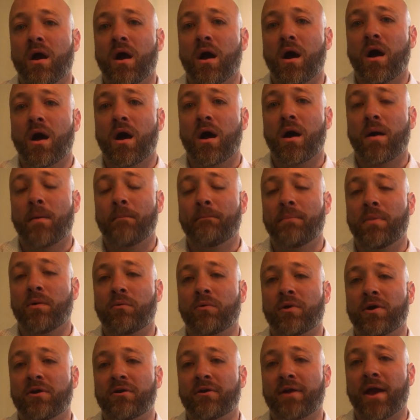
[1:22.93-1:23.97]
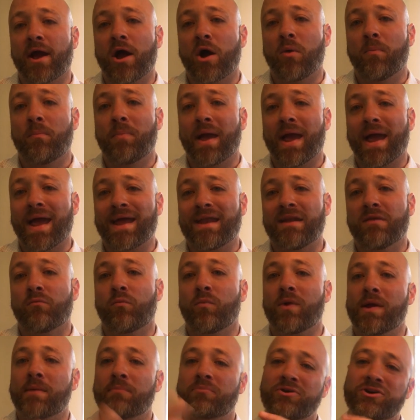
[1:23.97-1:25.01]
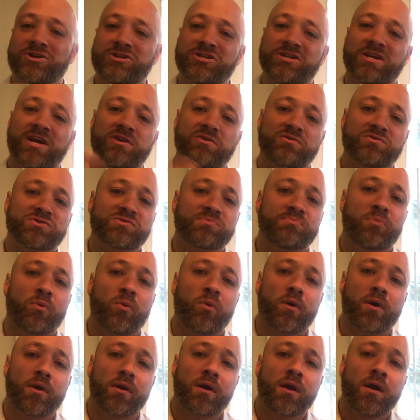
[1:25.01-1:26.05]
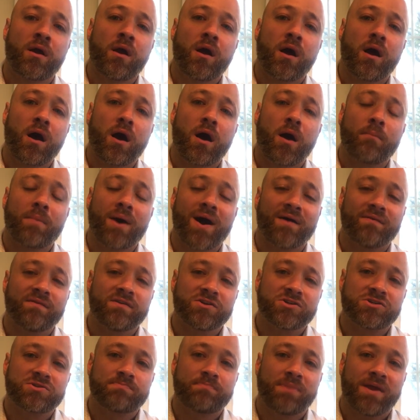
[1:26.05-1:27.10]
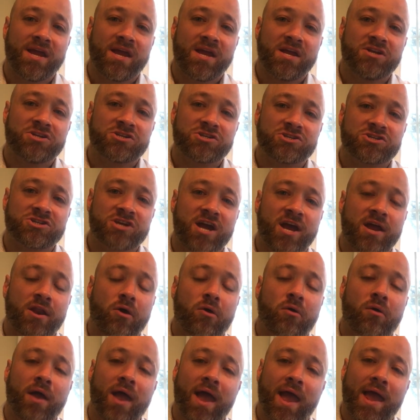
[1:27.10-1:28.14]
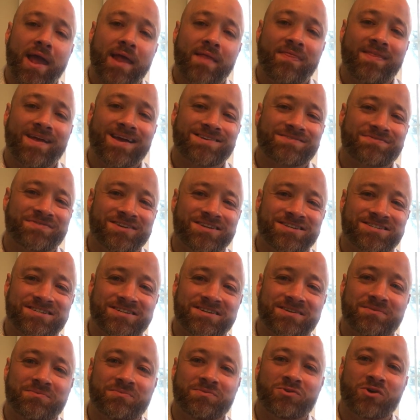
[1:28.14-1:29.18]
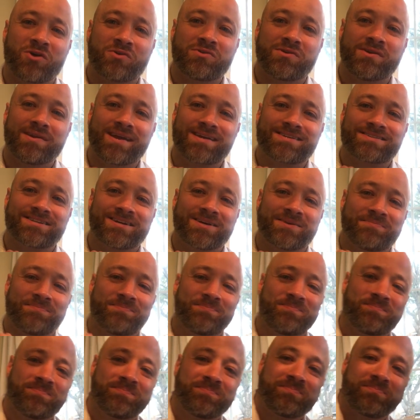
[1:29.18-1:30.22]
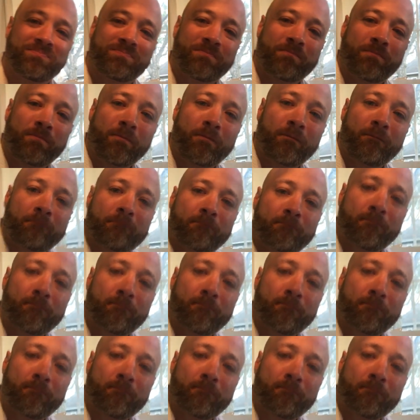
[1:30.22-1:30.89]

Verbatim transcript: but we're here to help, and we appreciate your support on this page and channel, and thanks for listening. Talk to you next time.